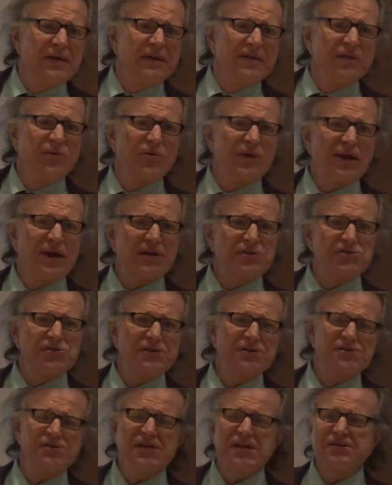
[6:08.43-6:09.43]
that would
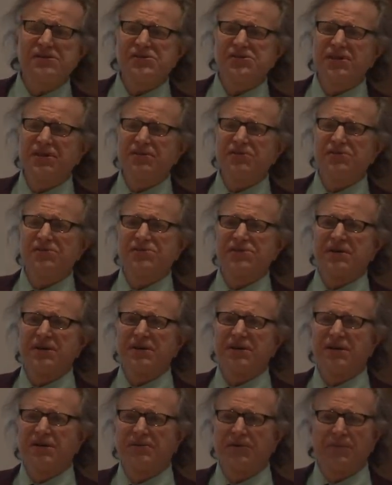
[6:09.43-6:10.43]
actually send signals and
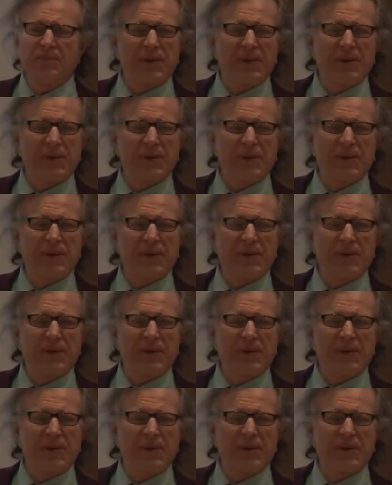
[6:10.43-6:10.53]
another